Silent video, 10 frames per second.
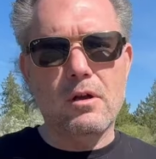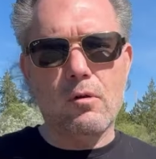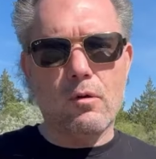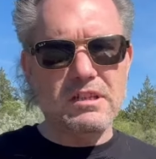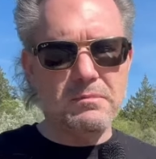
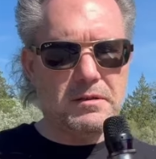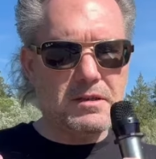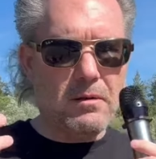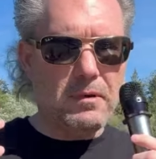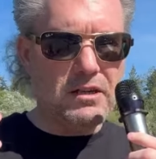Where does it being
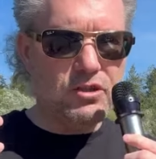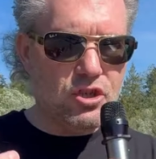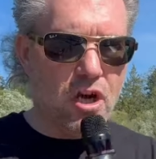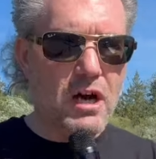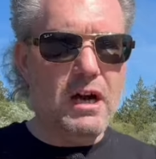taught by
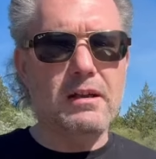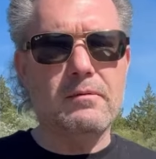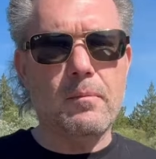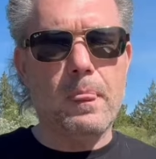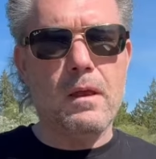John,